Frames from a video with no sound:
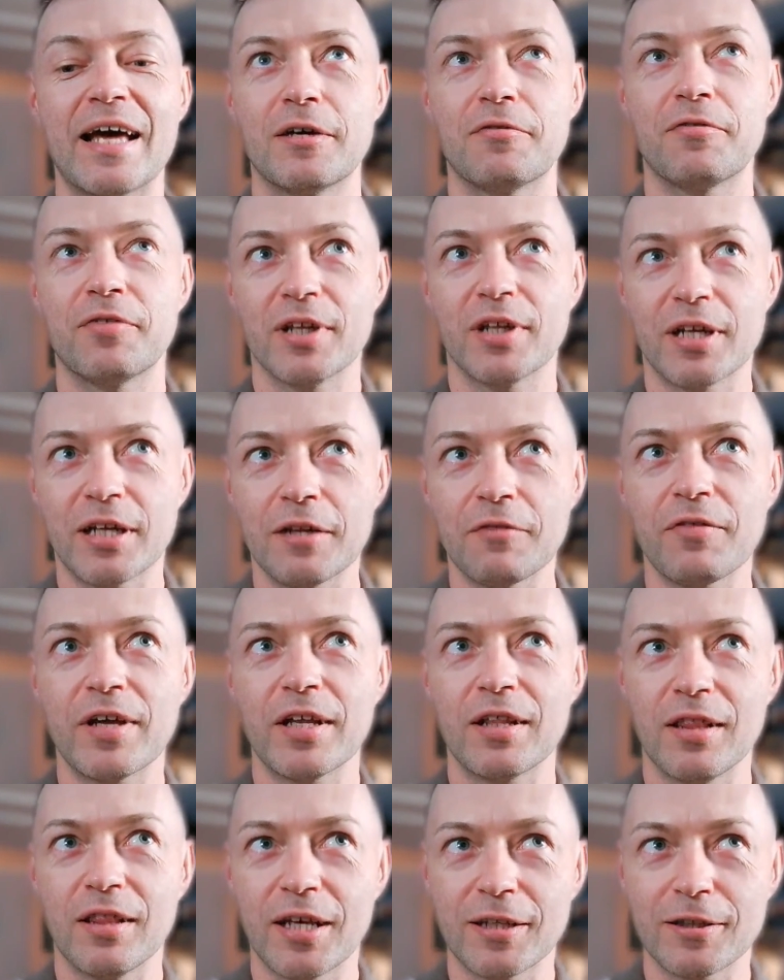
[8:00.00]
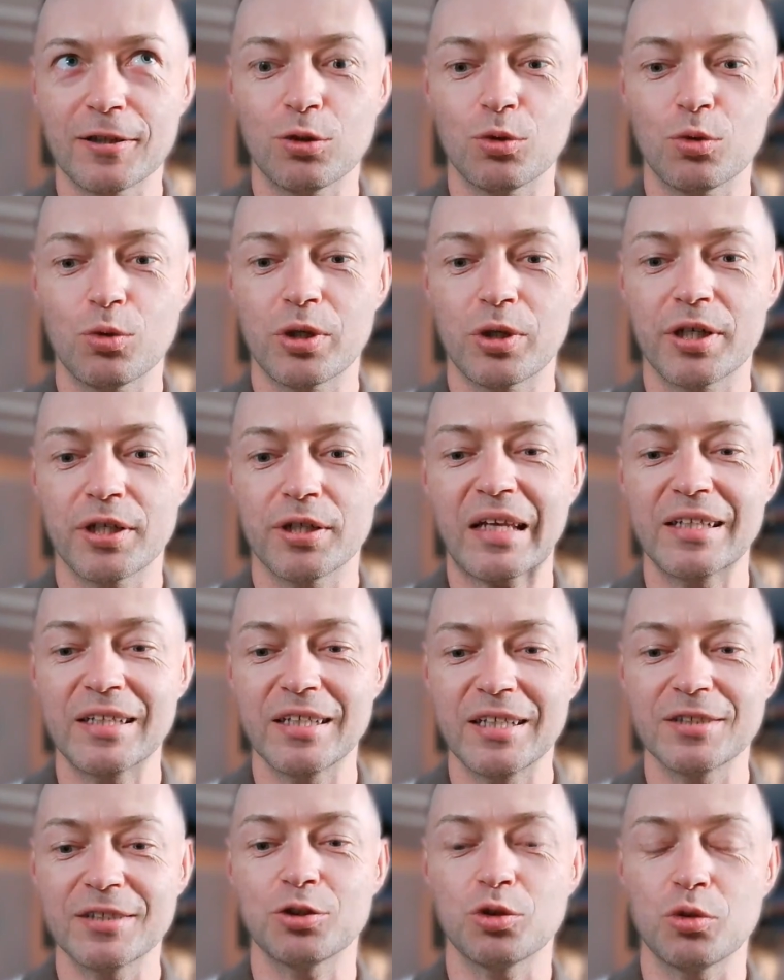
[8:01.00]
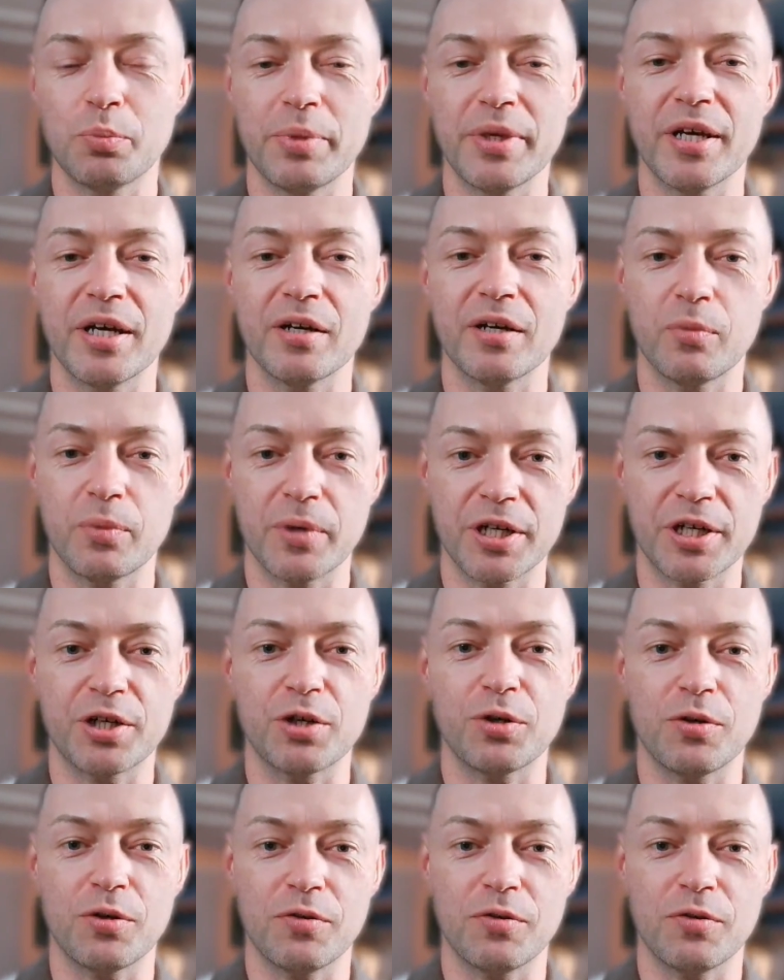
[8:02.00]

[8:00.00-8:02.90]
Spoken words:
Philadelphia landlord needs to be aware of?